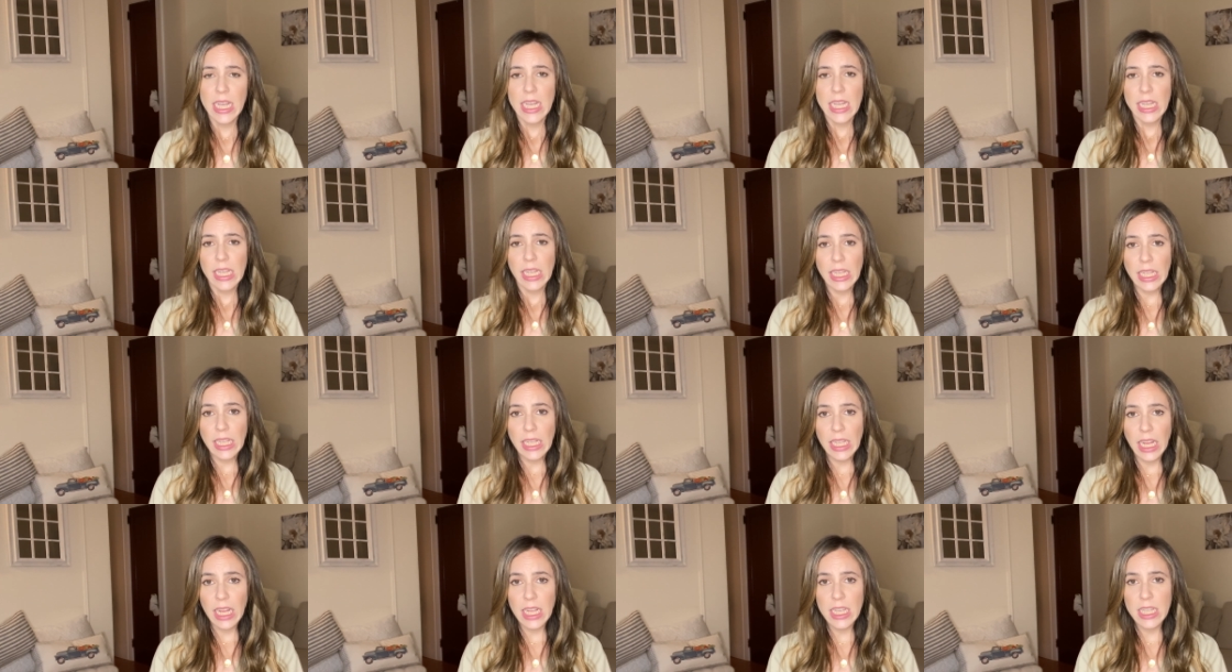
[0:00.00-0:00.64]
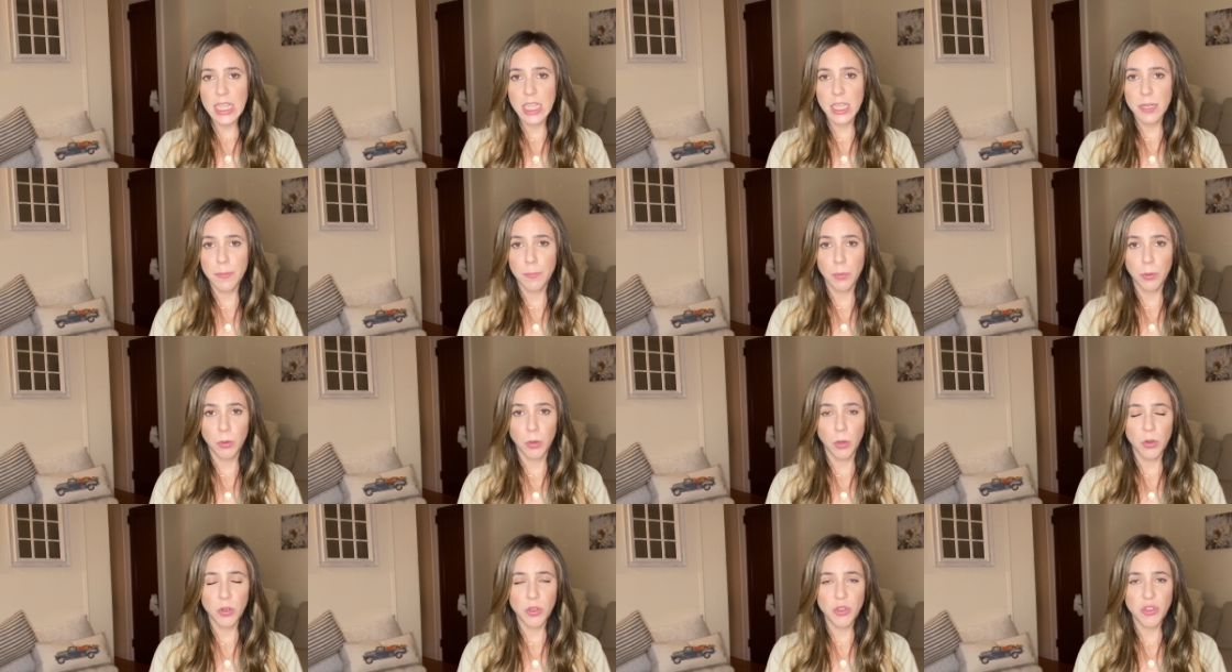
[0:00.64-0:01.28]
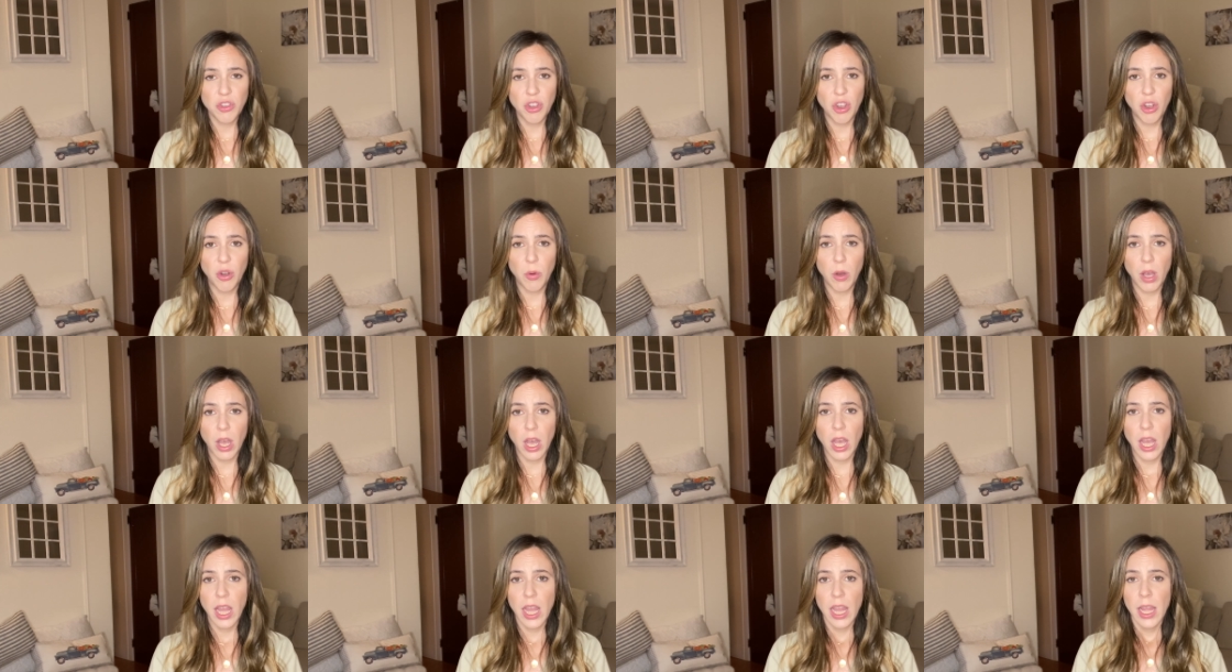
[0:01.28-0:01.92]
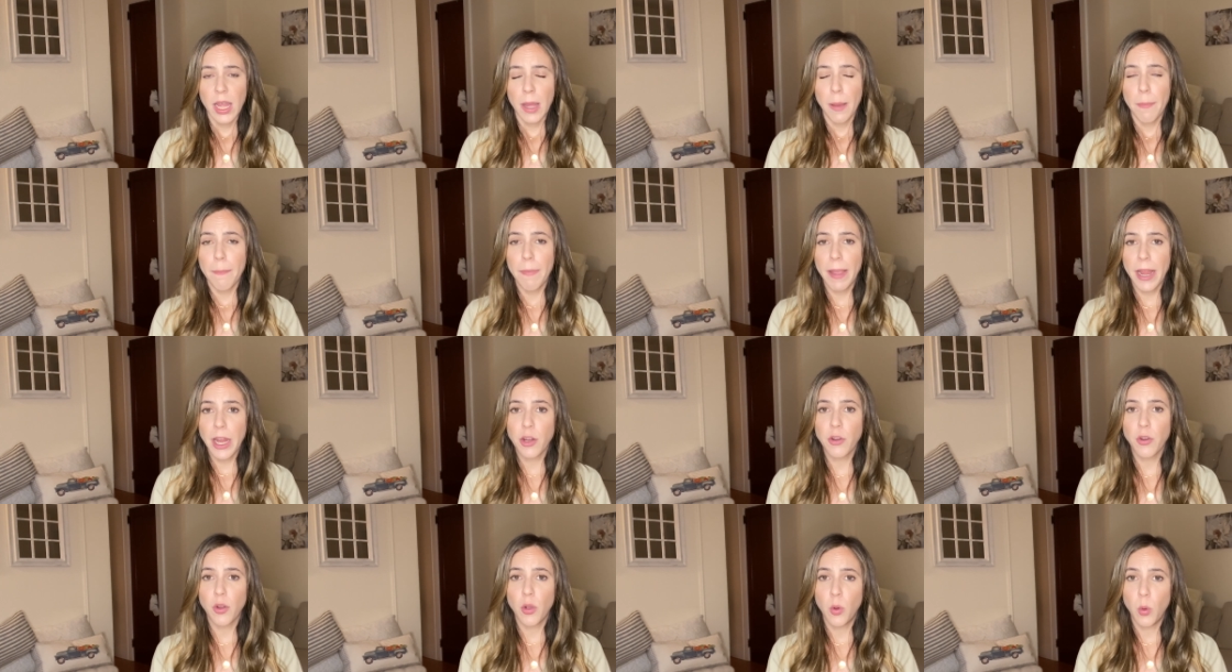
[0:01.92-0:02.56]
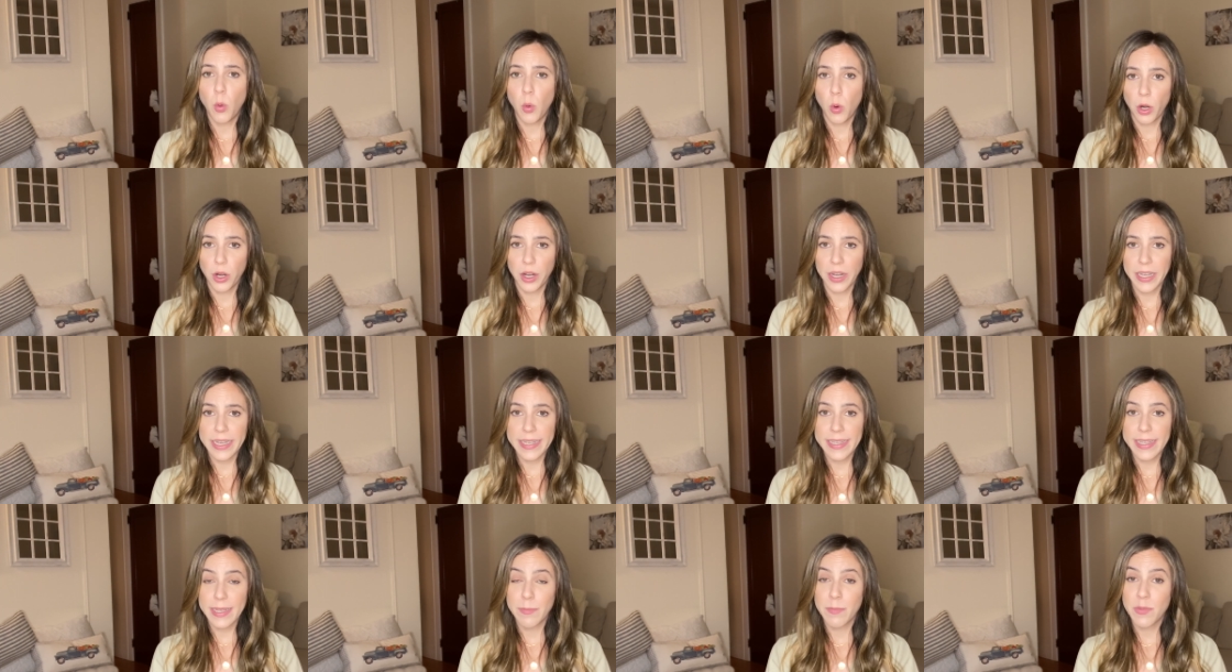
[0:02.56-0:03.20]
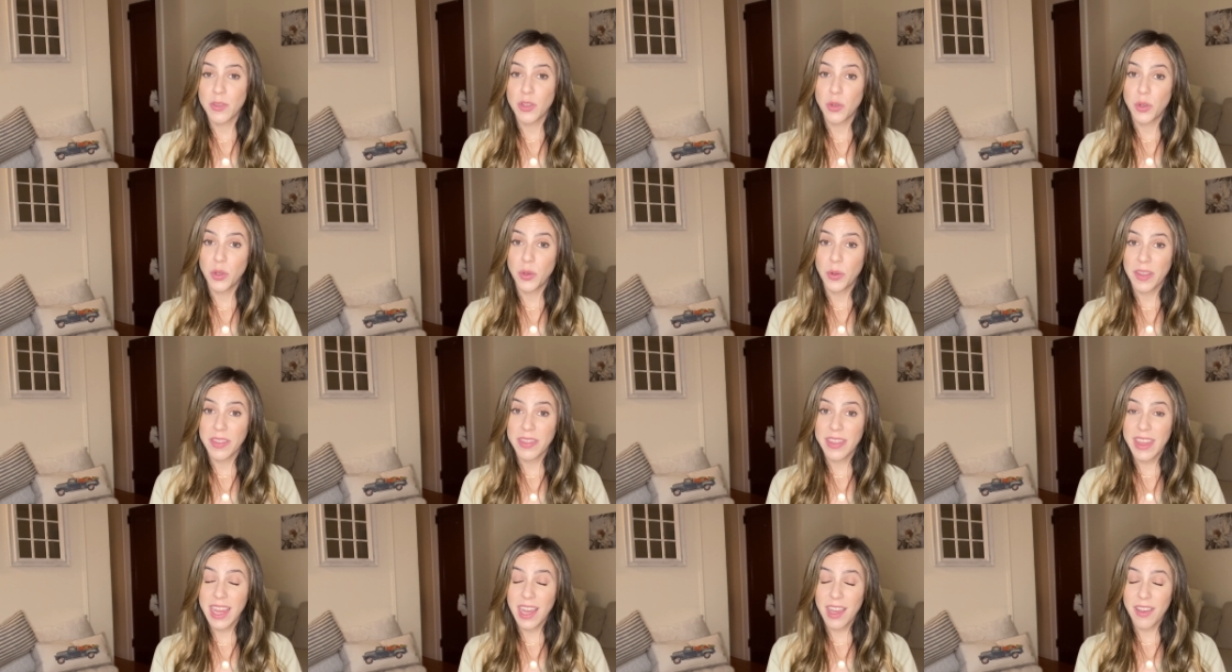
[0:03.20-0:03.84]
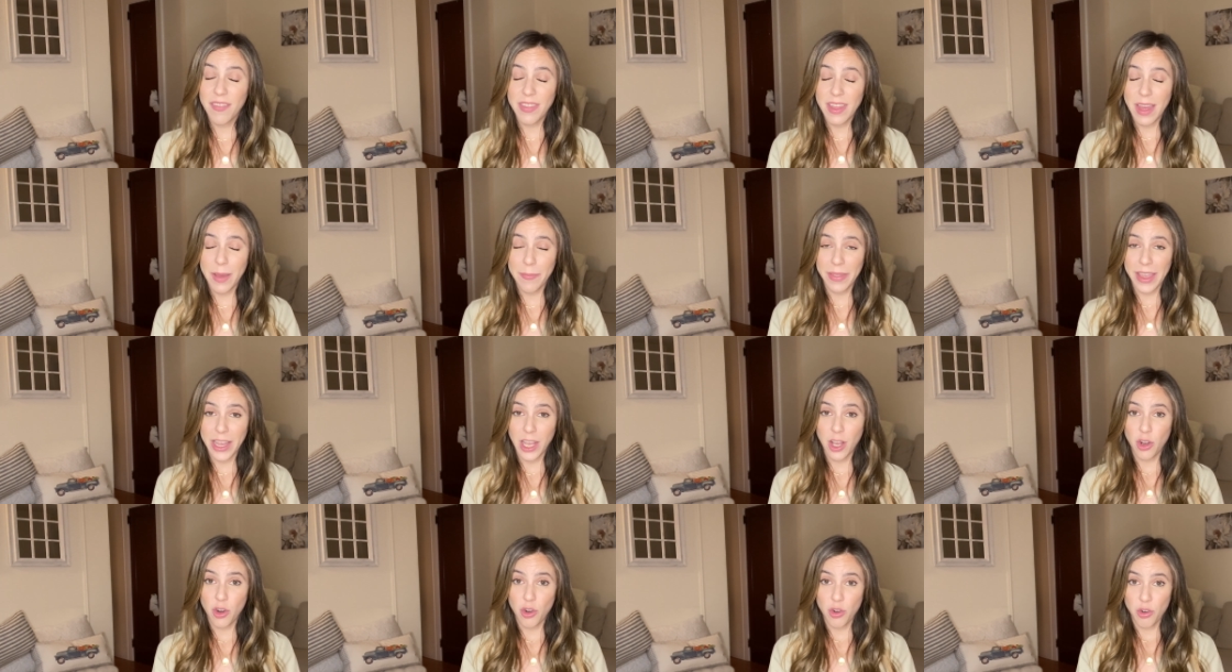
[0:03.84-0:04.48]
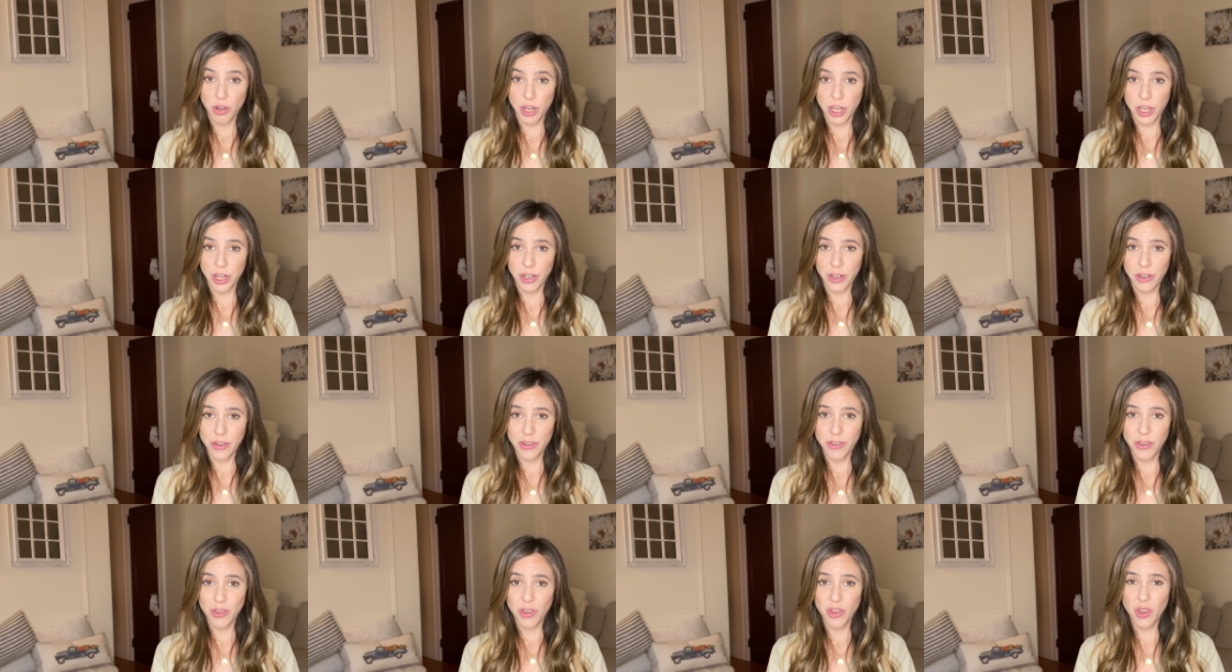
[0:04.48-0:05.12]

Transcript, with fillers: yeast, protozoa, microorganisms. So you can think of them like critters.